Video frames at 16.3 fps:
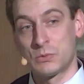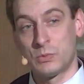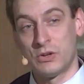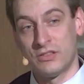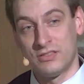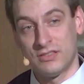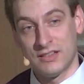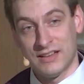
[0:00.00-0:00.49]

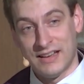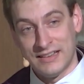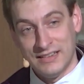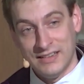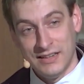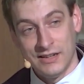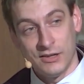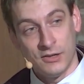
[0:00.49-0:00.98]
worth a
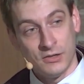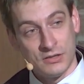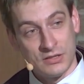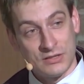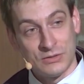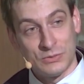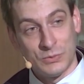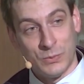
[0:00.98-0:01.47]

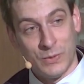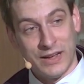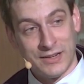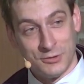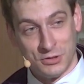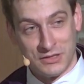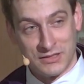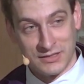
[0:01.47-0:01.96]
year's
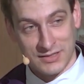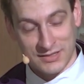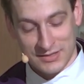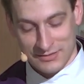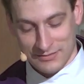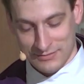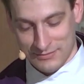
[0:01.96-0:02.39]
wages.